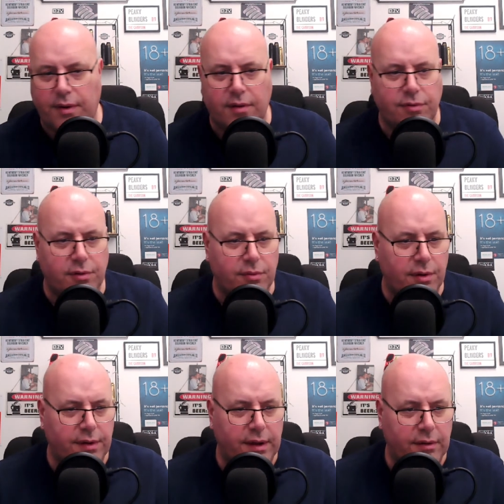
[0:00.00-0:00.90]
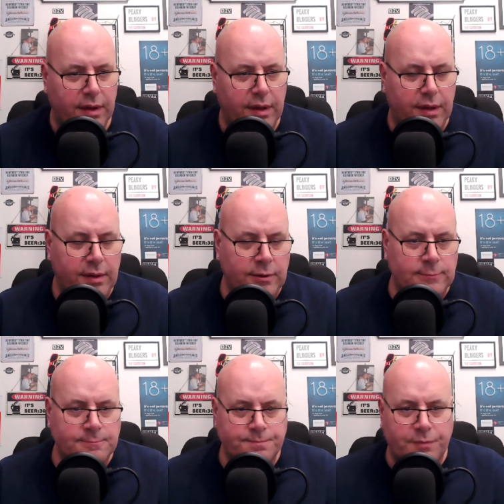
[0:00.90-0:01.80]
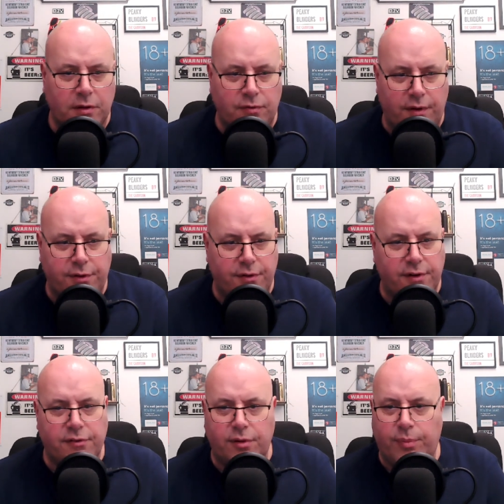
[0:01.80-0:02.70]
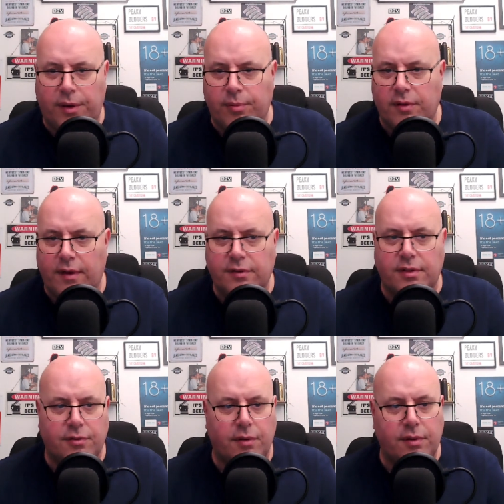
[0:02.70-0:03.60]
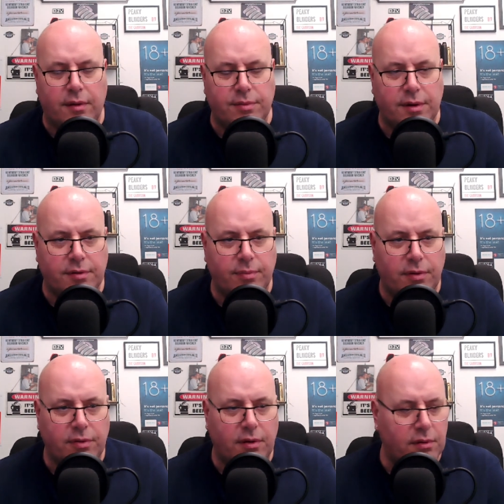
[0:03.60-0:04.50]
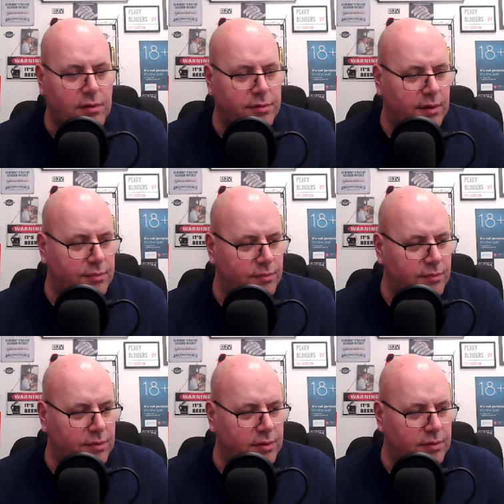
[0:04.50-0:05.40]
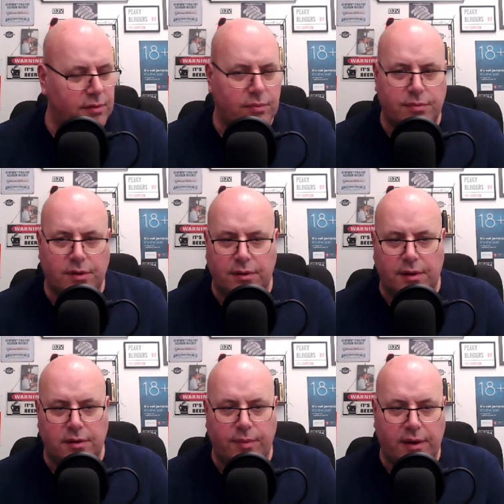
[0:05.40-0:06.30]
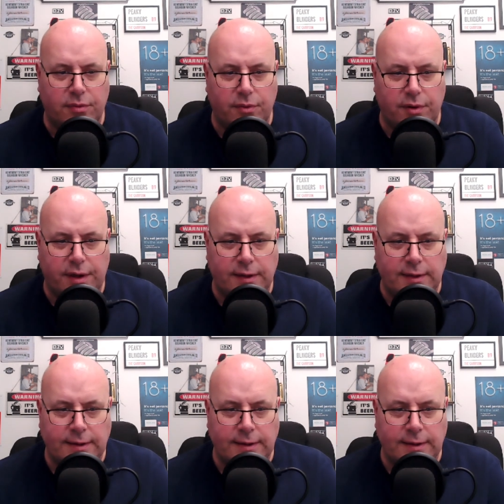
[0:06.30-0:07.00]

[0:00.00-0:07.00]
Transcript: I've sort of worked it out. There's very, very few people I've actually thrown out, because also your biggest worry is